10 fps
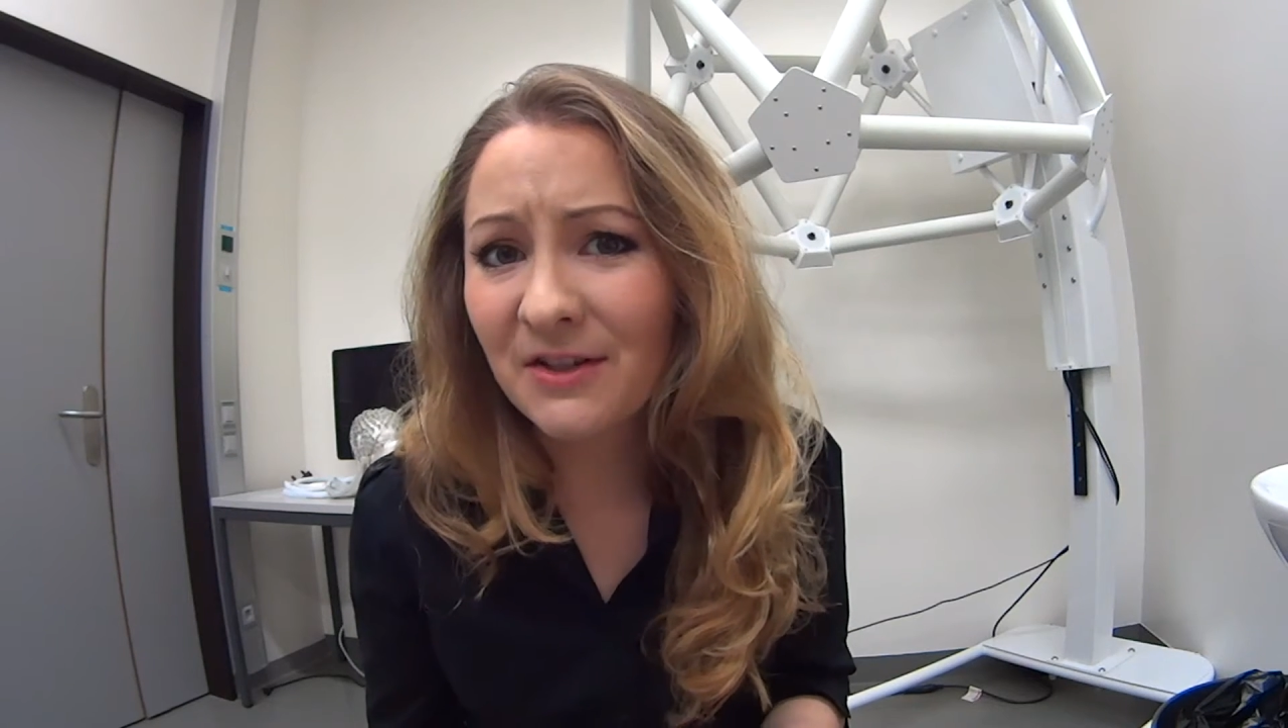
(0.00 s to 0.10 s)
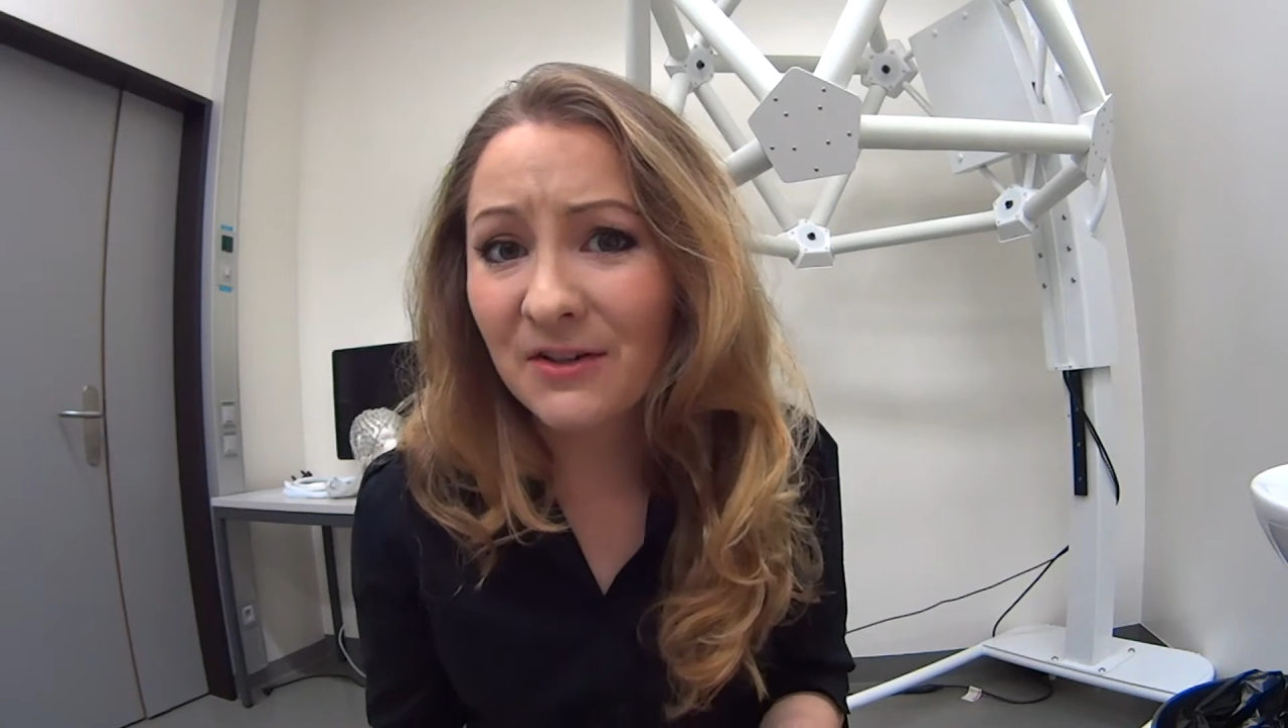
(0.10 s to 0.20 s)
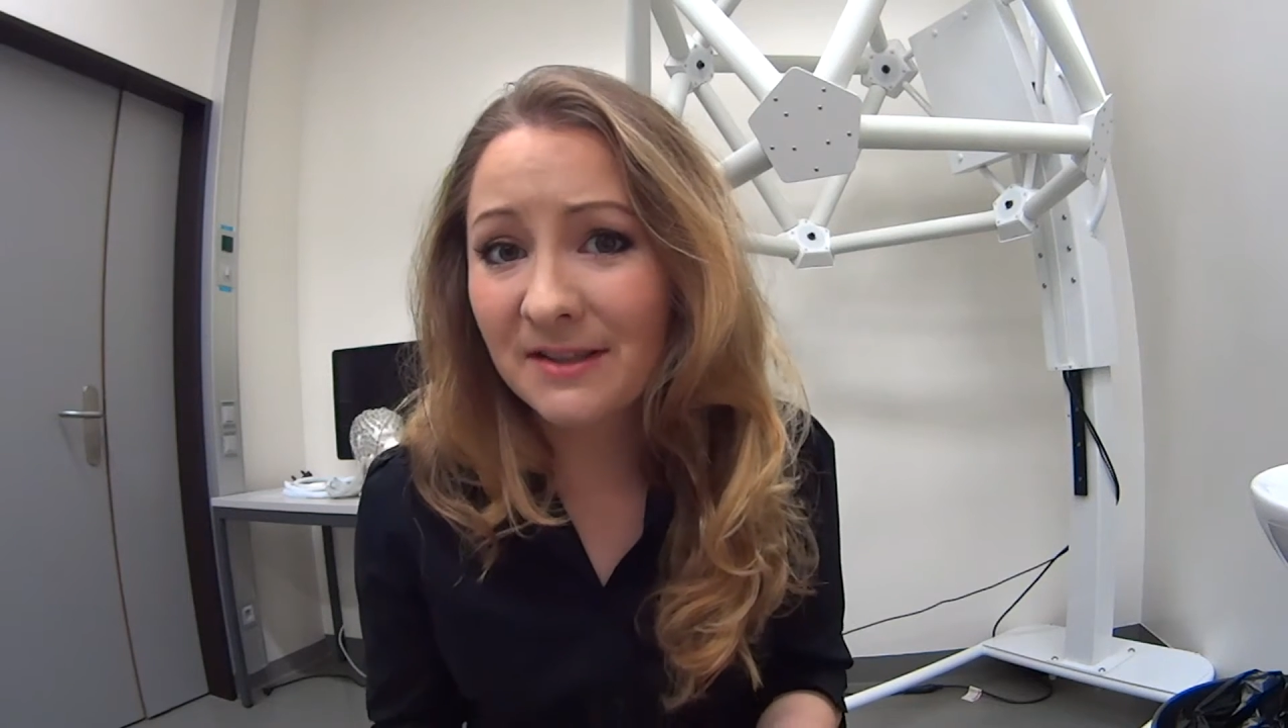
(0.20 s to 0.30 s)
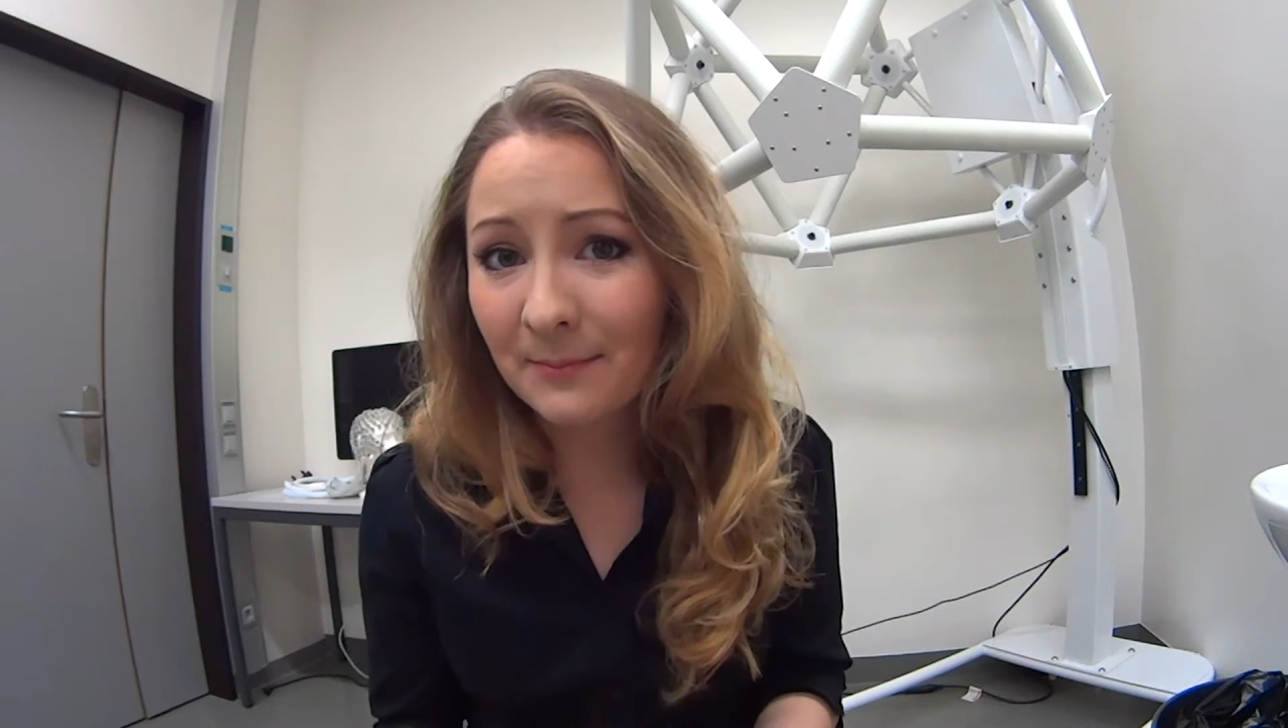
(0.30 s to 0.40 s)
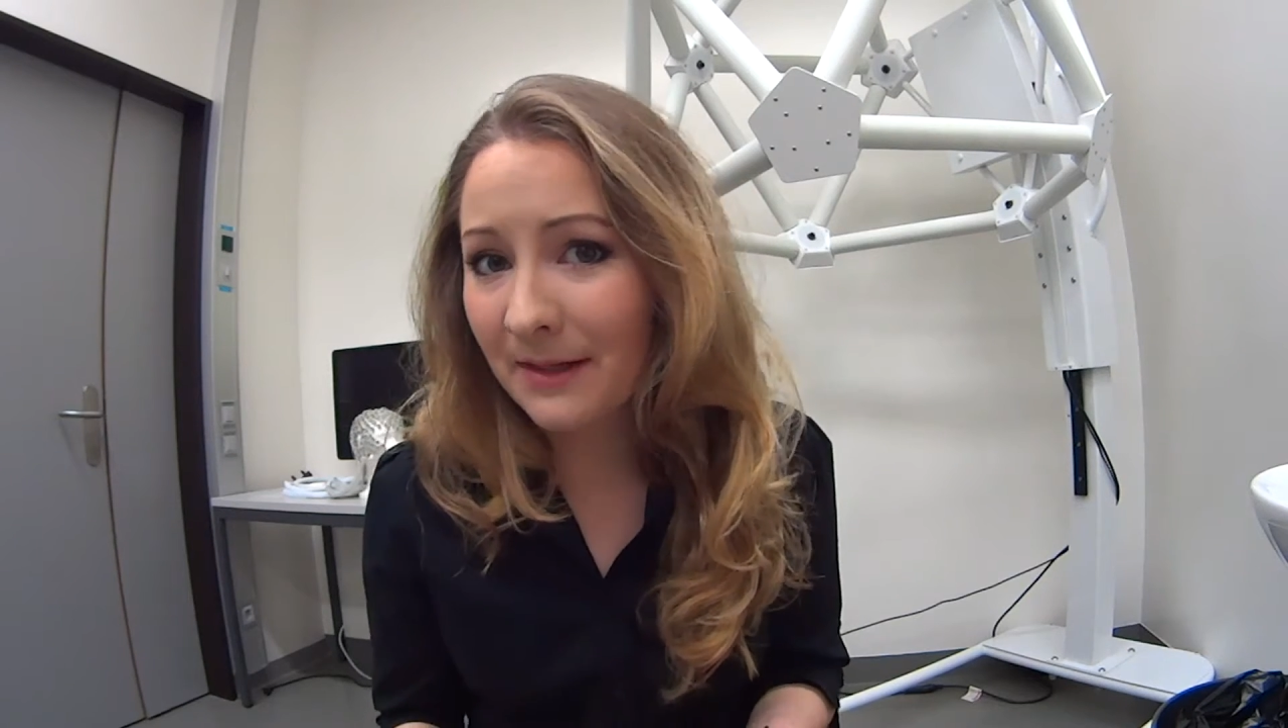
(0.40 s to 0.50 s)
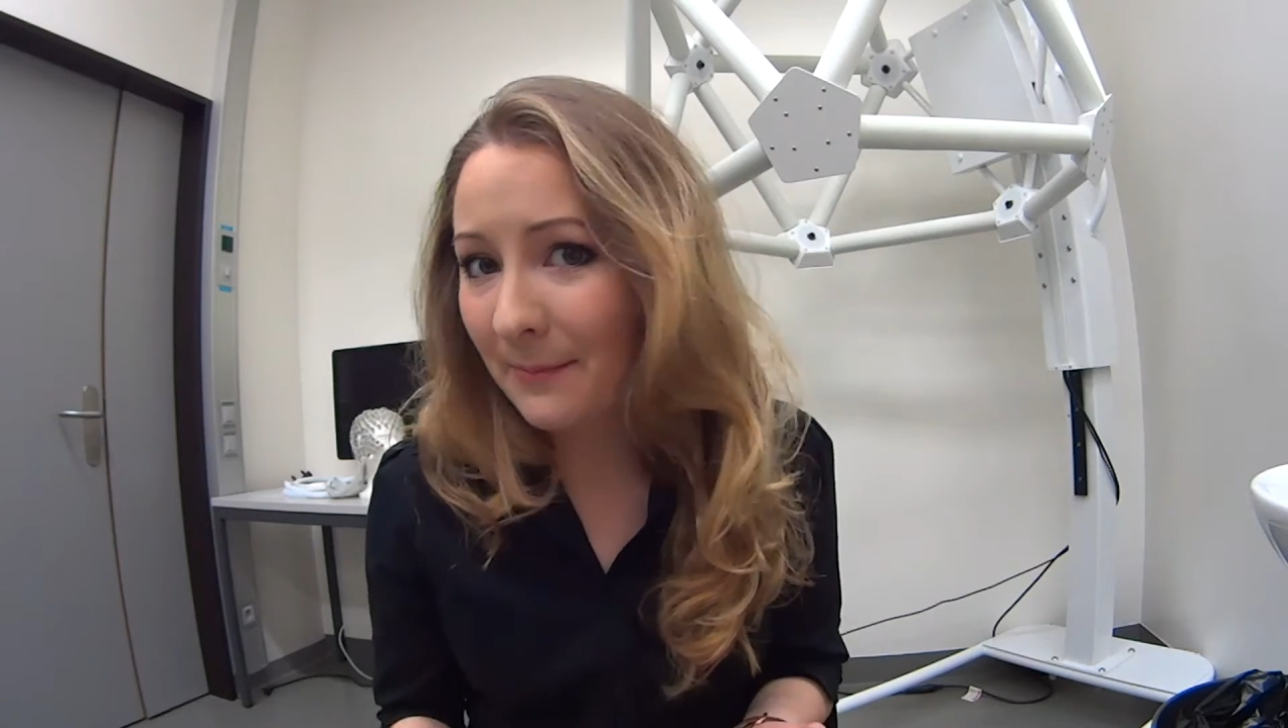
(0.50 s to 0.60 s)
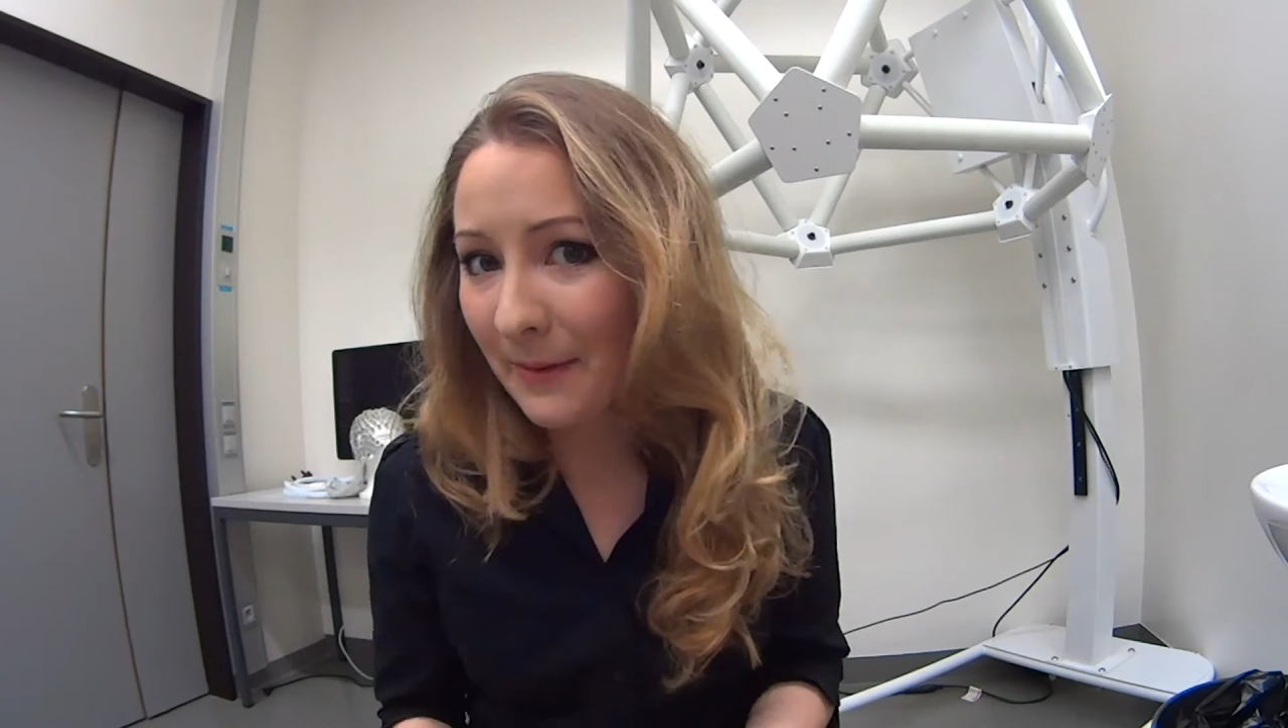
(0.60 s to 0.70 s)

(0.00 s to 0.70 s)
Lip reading: are simply a